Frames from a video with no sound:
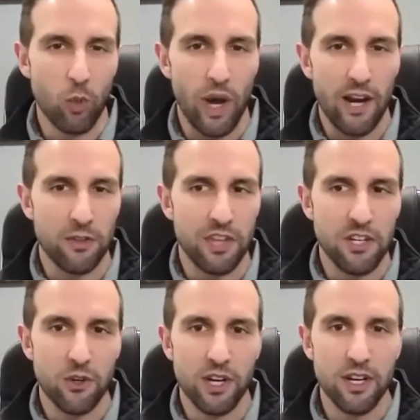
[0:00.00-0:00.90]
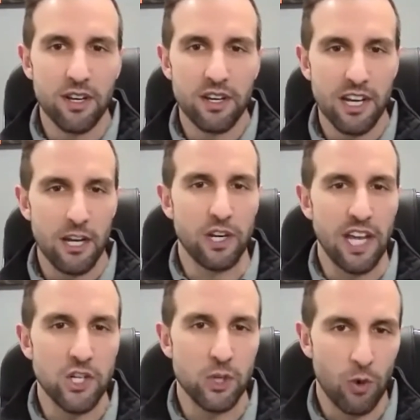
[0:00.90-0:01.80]
why aren't they doing
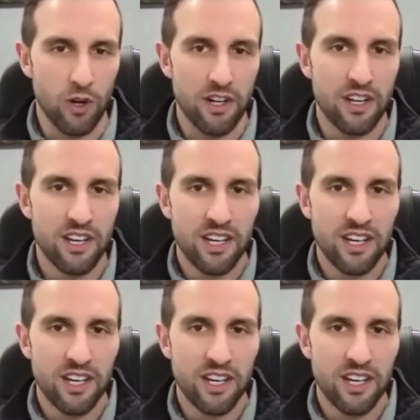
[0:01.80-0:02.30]
irrigation work?